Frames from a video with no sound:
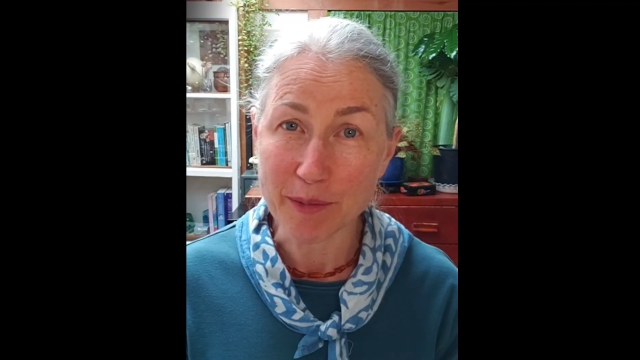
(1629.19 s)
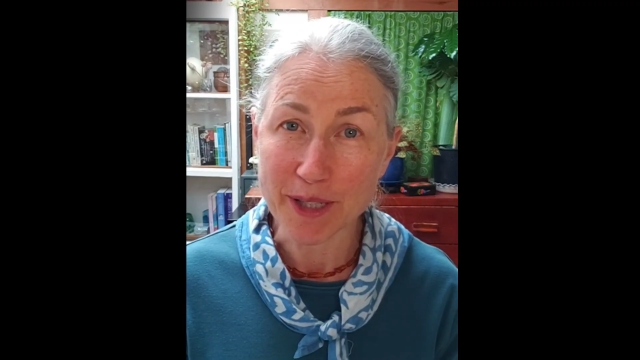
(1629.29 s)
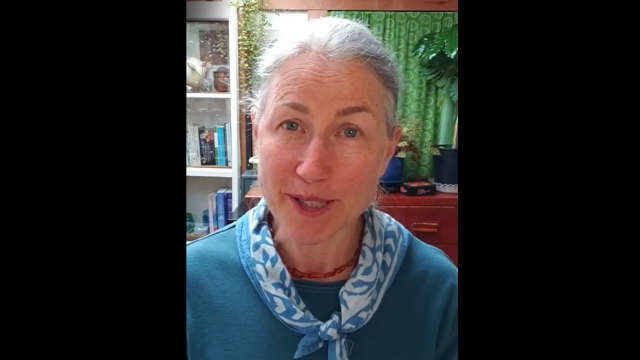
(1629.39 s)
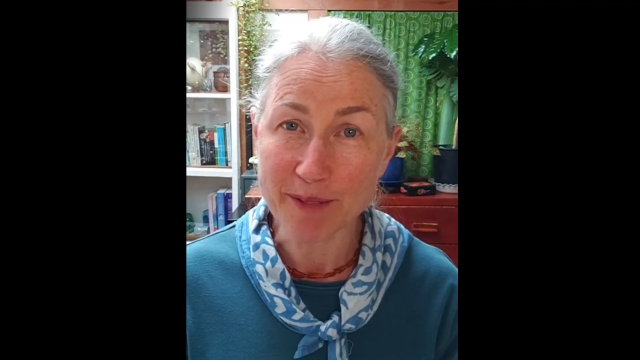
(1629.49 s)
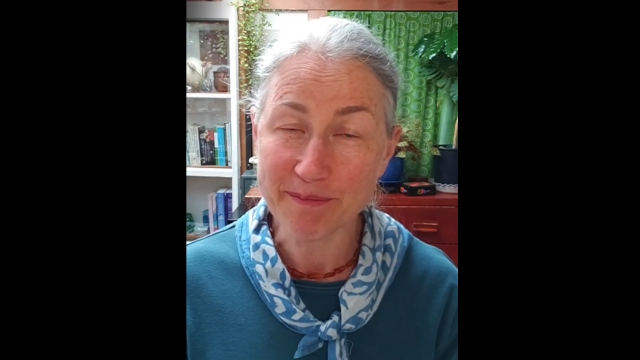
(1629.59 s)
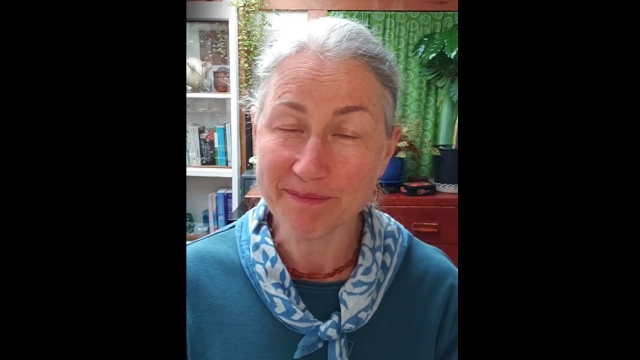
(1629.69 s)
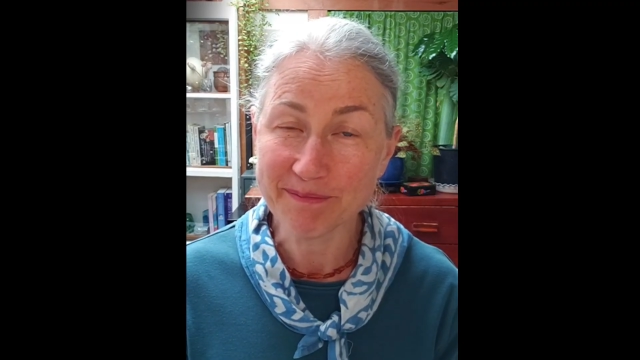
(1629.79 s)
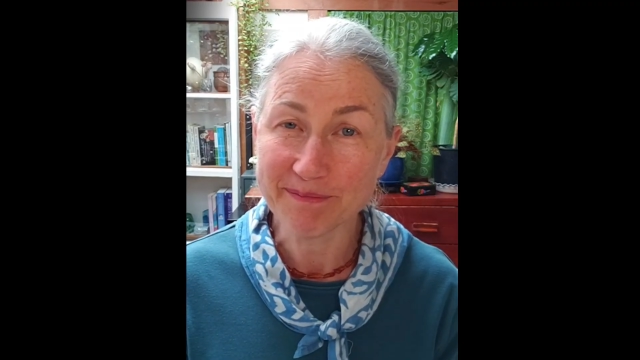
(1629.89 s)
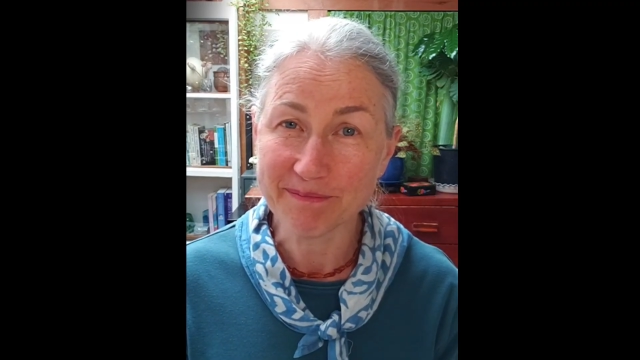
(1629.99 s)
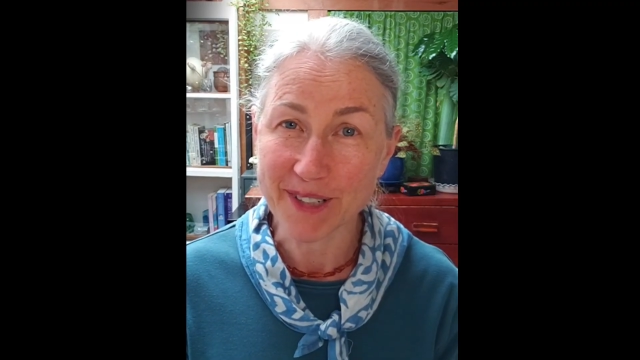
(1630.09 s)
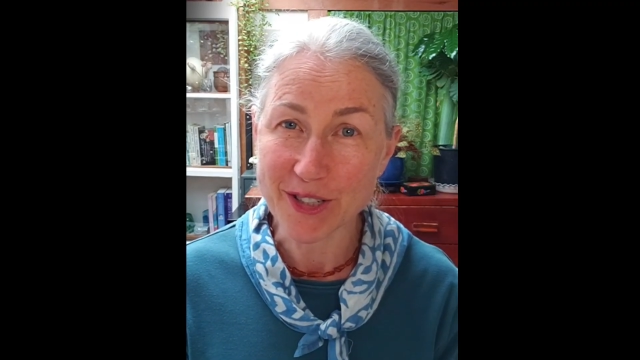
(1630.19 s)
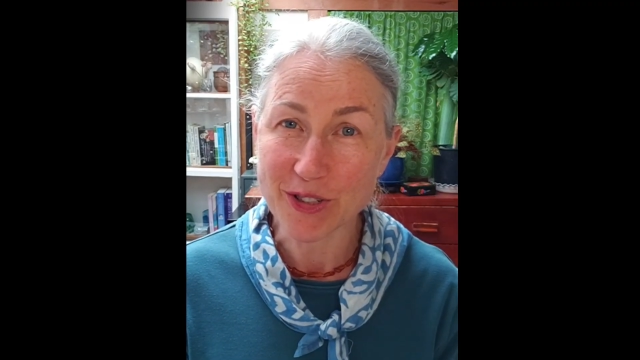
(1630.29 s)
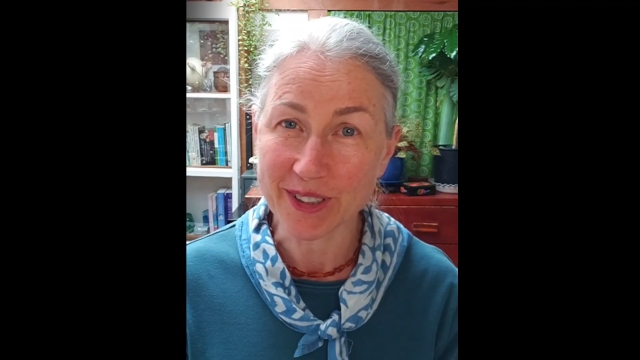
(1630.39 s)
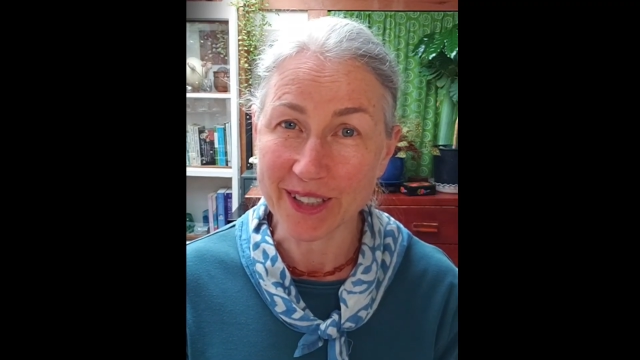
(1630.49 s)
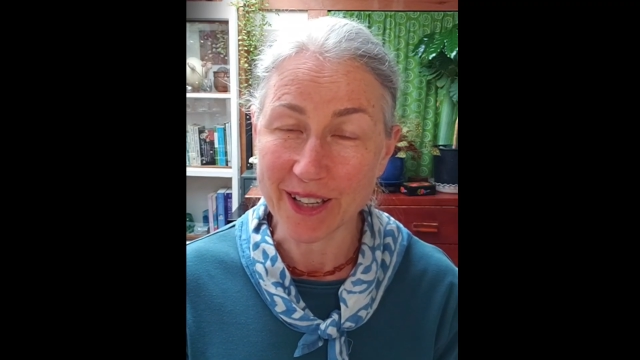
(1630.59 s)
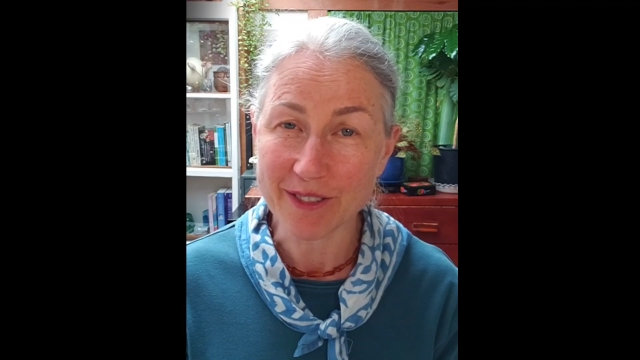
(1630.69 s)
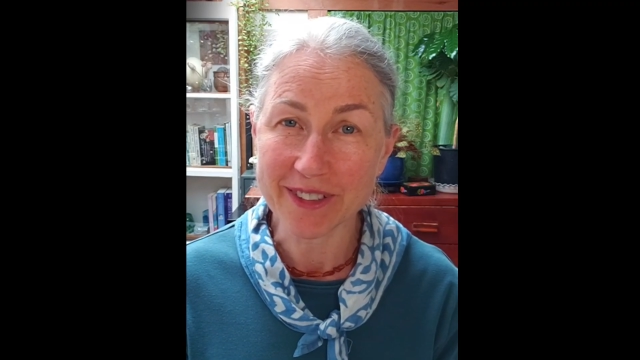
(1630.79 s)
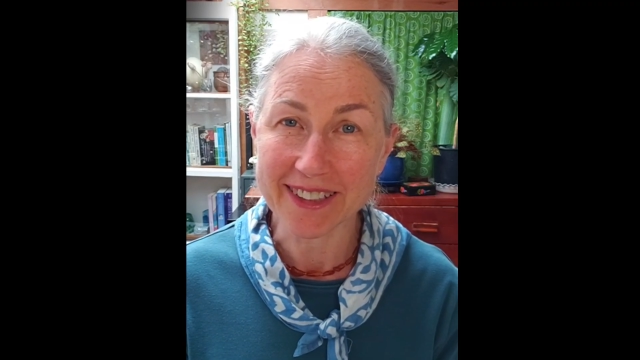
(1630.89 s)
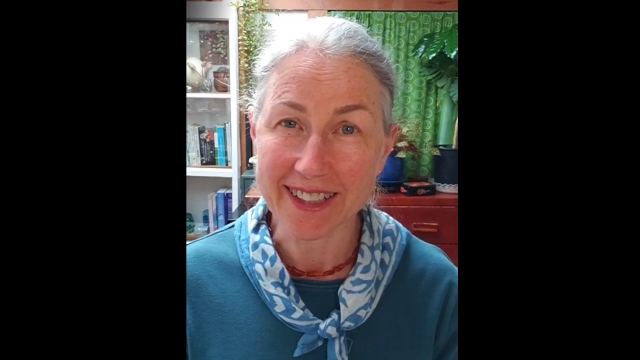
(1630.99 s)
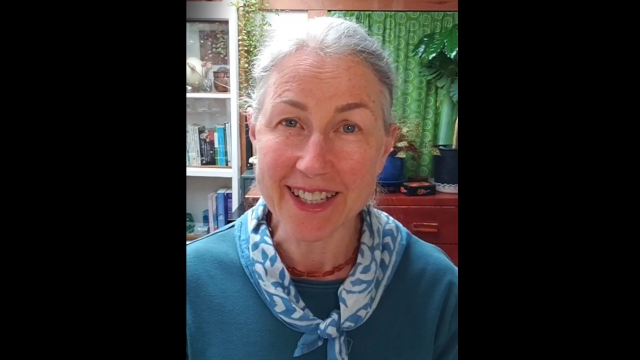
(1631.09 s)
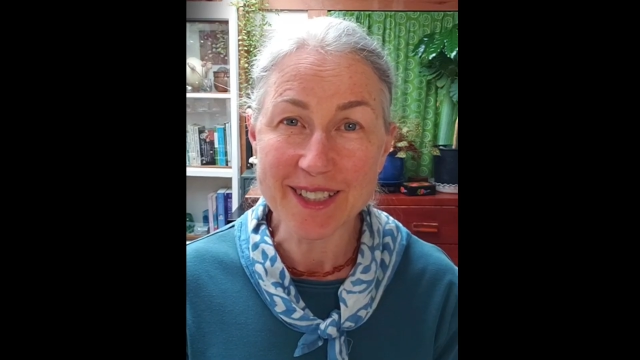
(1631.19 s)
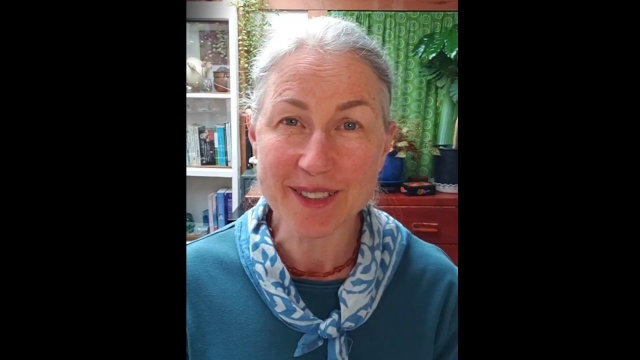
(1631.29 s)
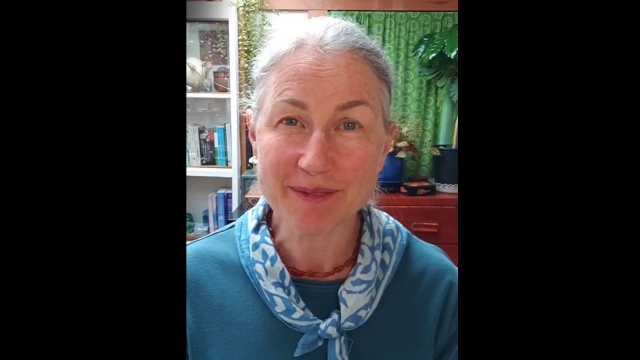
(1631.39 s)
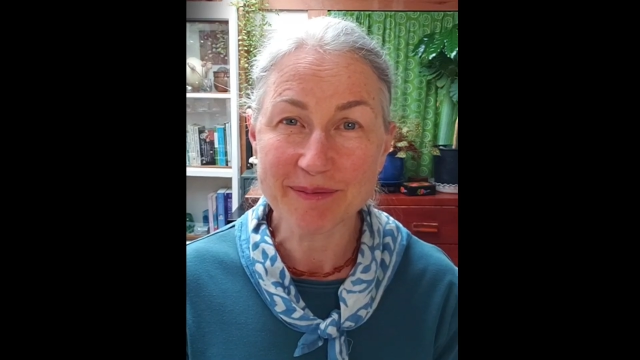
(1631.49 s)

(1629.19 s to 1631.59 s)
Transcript: meantime, much love and light,